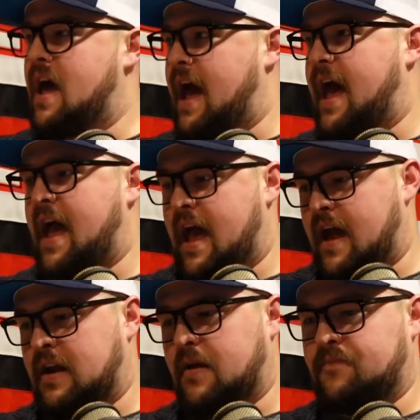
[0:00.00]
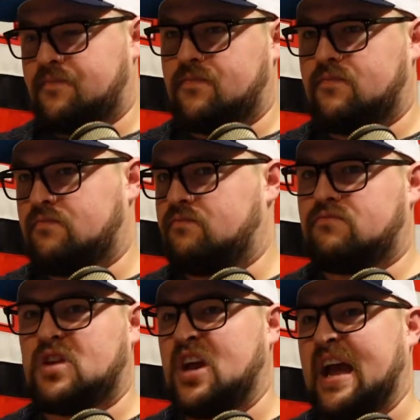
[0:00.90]
and
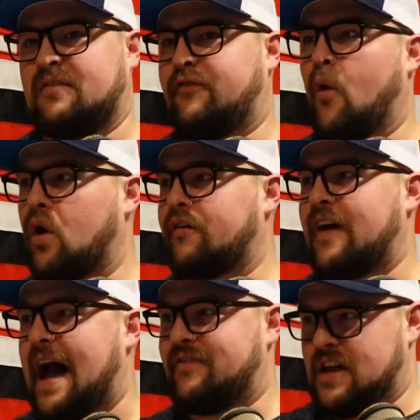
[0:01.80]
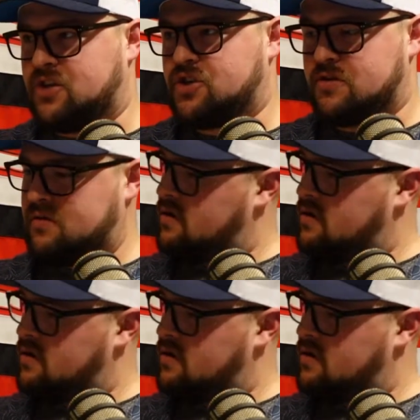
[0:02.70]
you get 4 or 5 each.